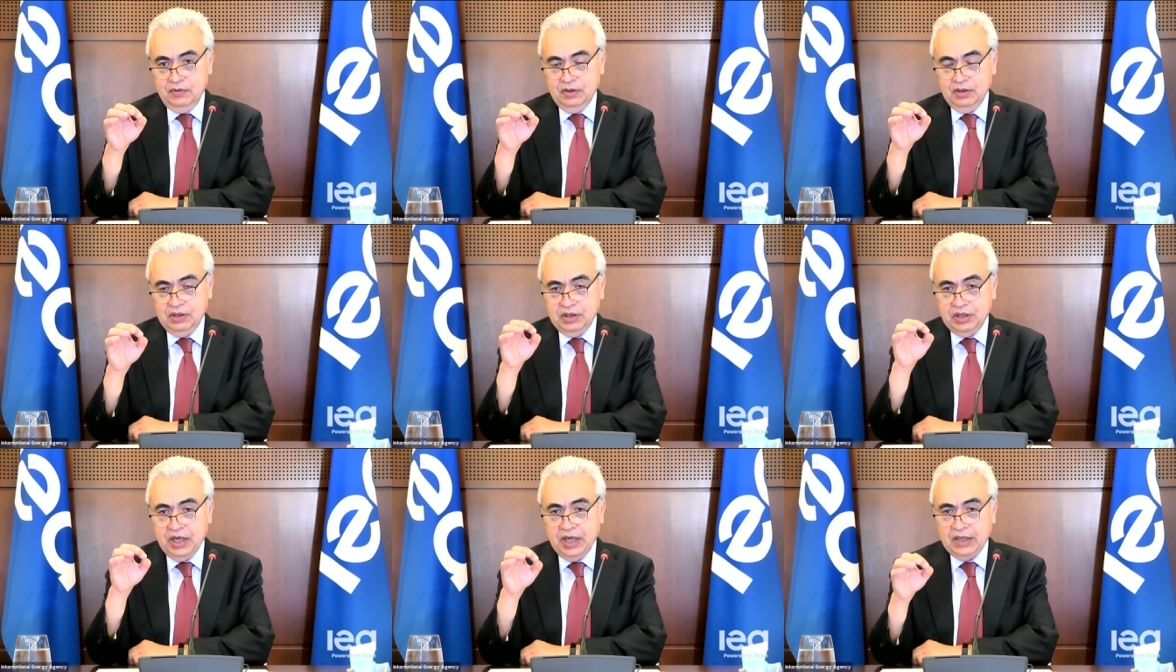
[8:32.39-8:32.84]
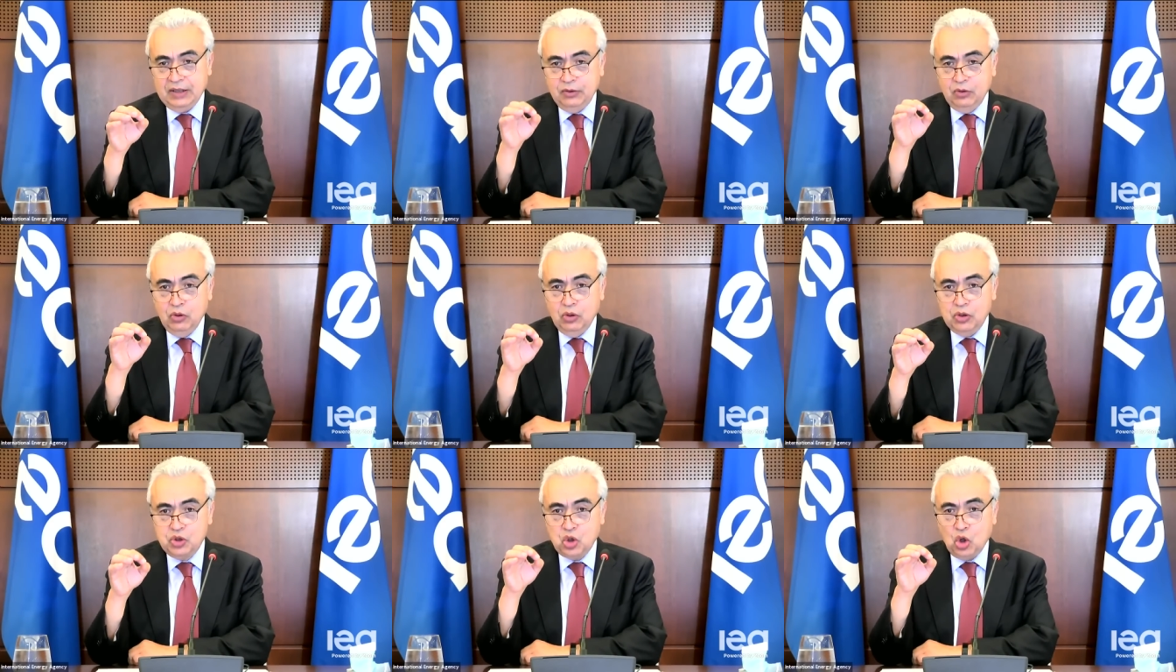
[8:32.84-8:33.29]

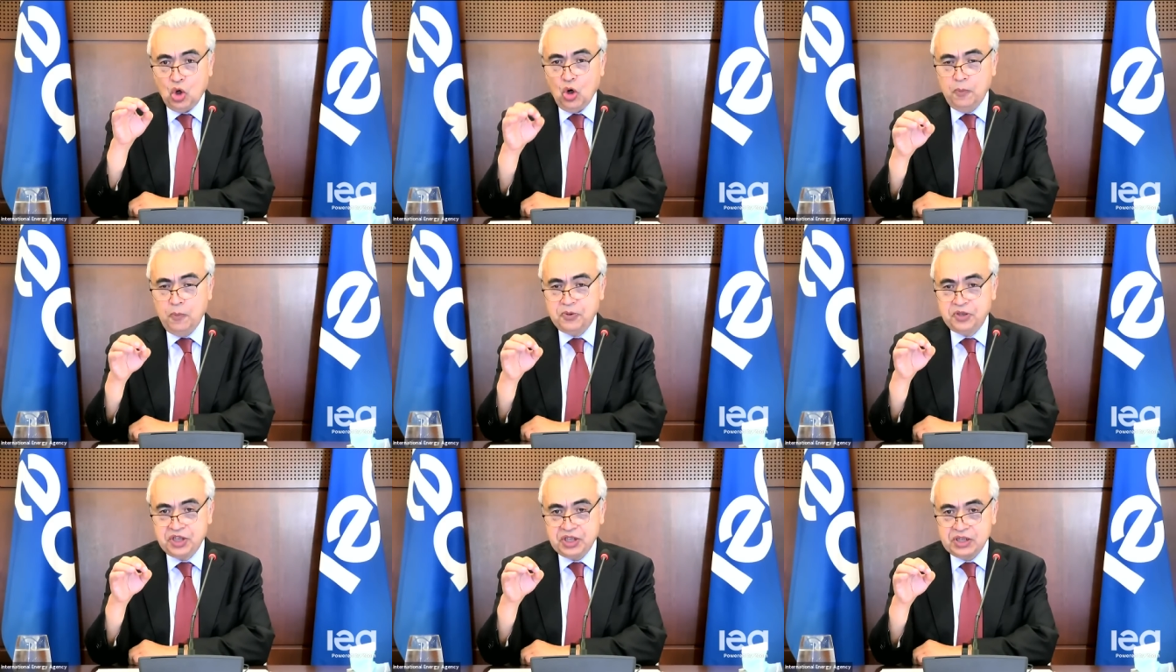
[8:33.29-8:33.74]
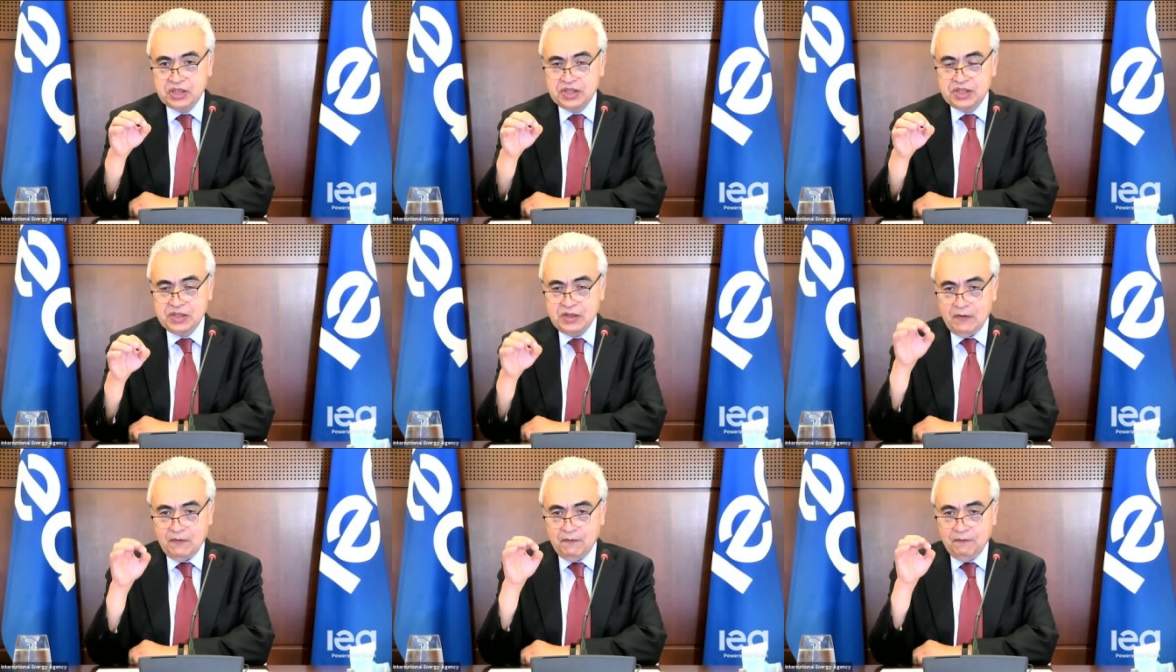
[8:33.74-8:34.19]
technology options
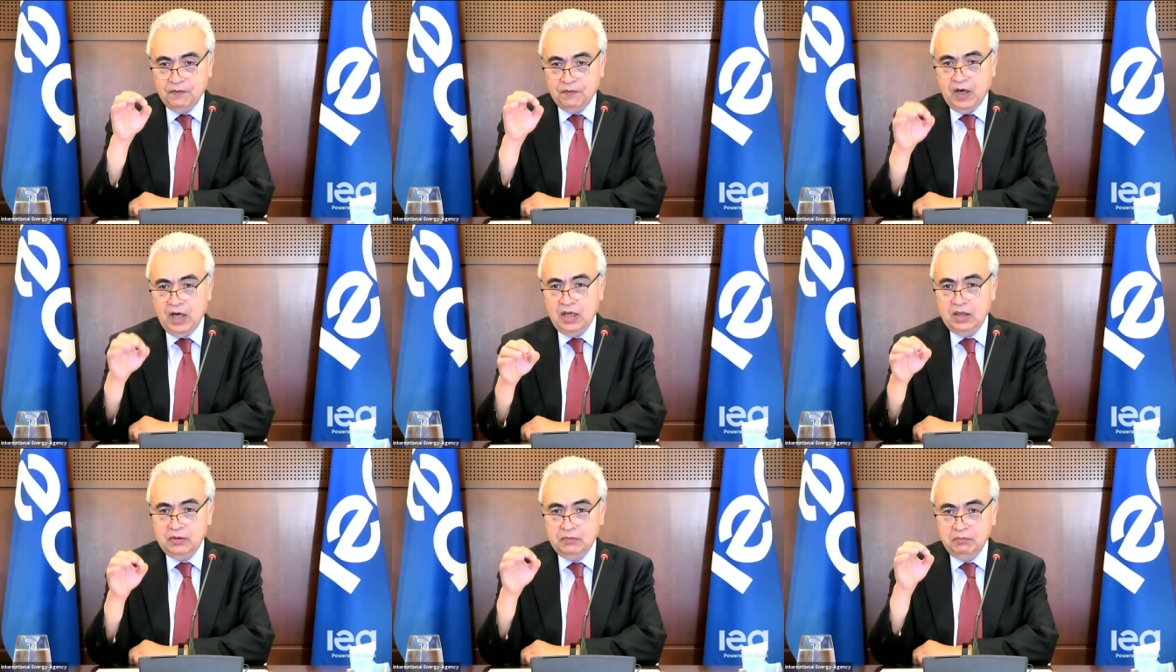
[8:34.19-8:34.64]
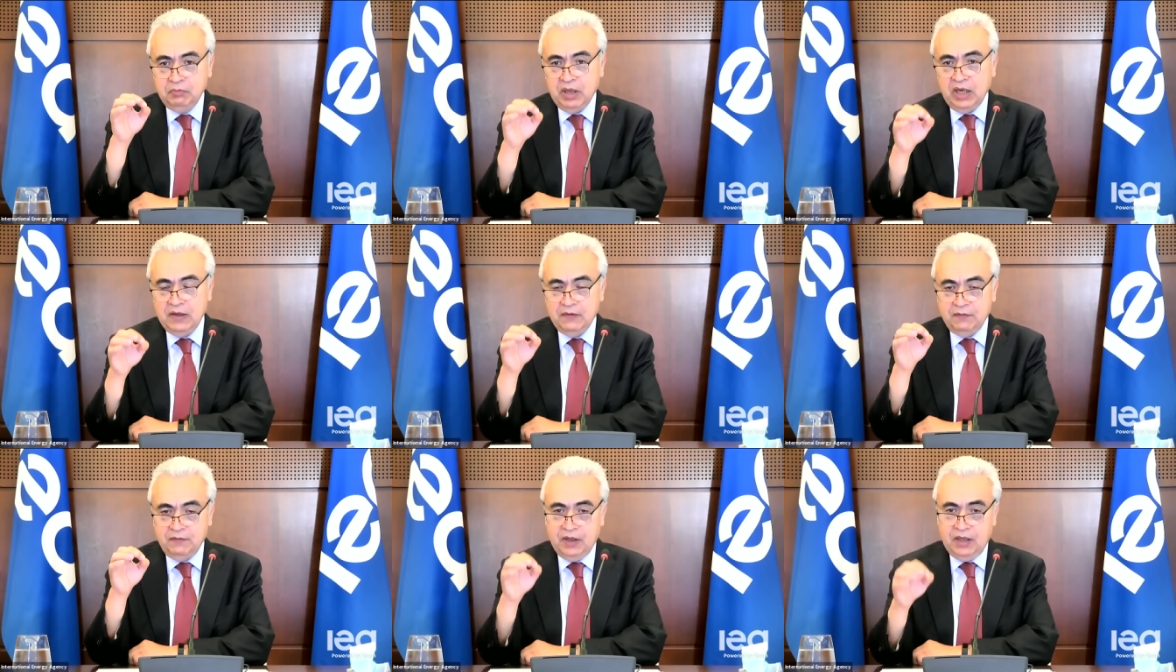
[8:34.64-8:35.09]
one by
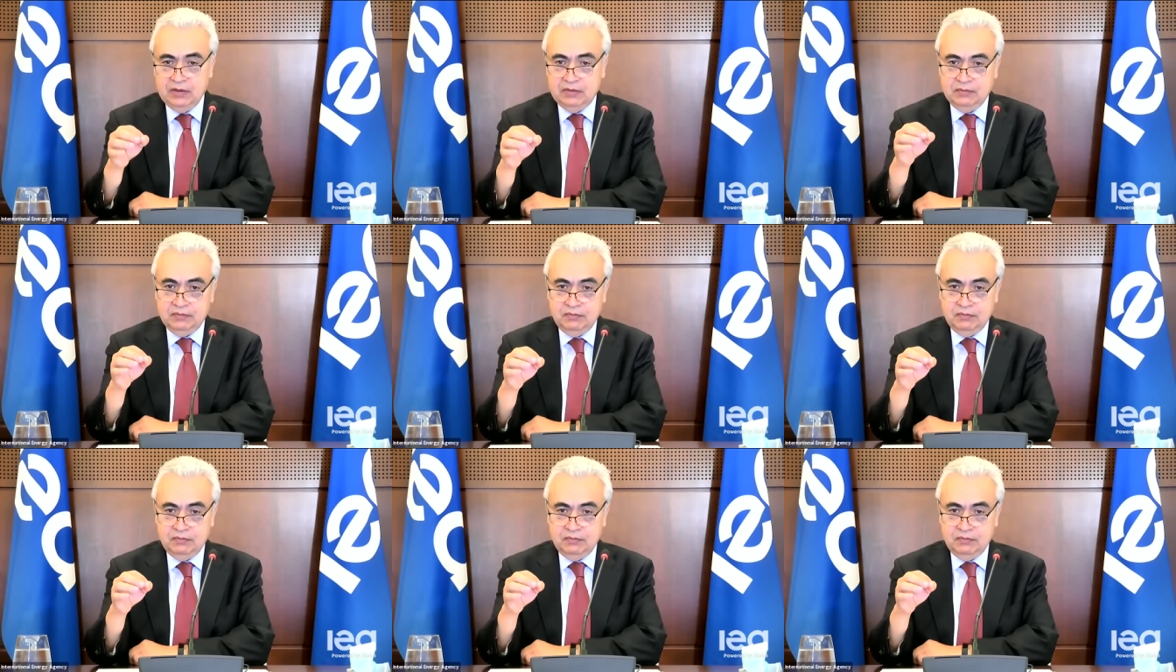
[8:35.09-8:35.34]
one,